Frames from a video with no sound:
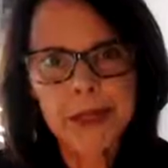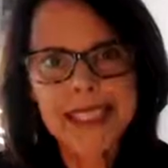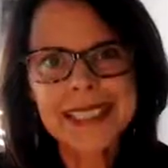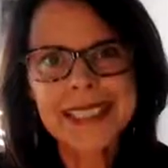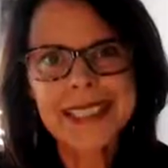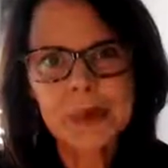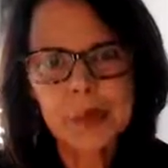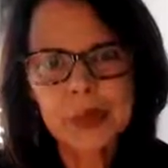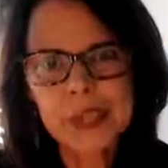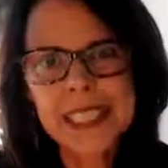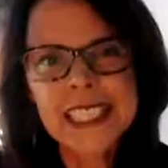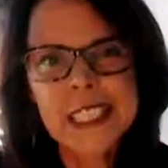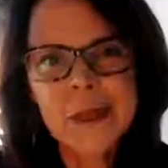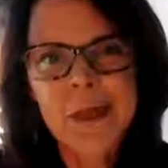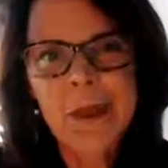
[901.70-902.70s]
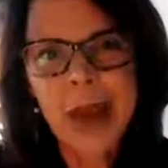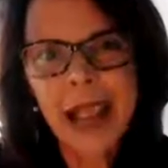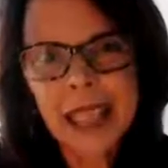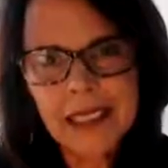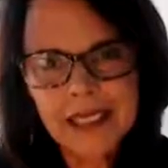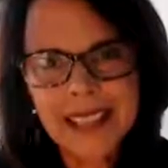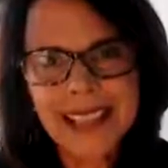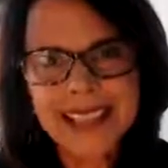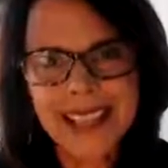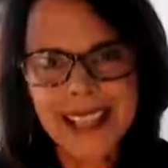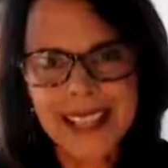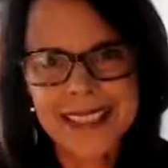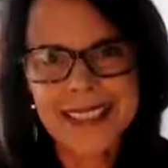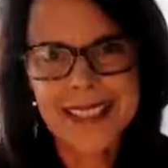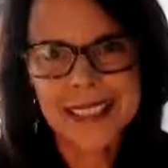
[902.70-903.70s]
that simply smiling
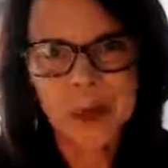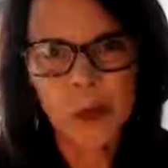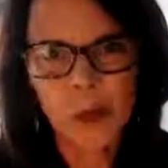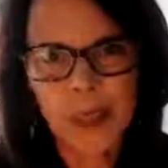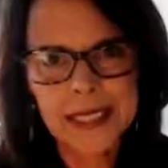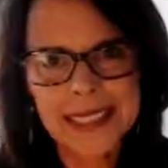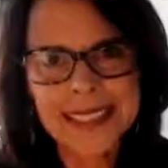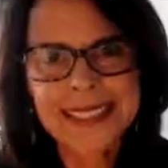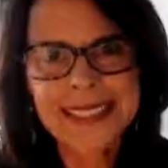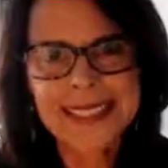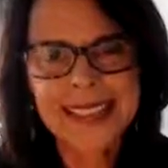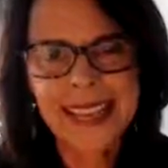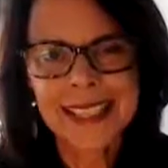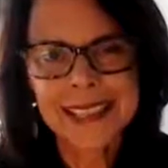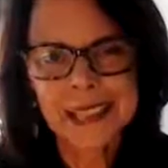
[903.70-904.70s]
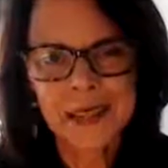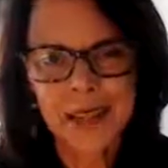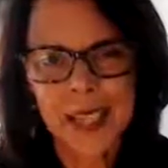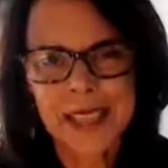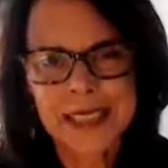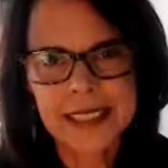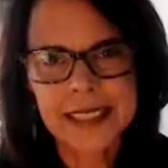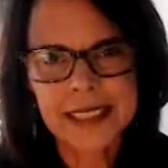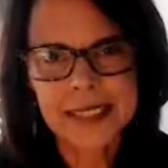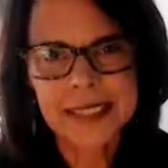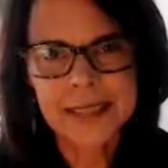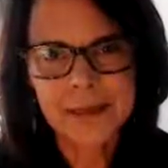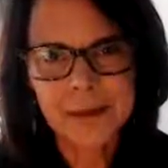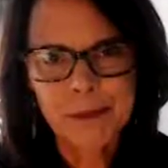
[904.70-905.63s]
at someone is an act of kindness.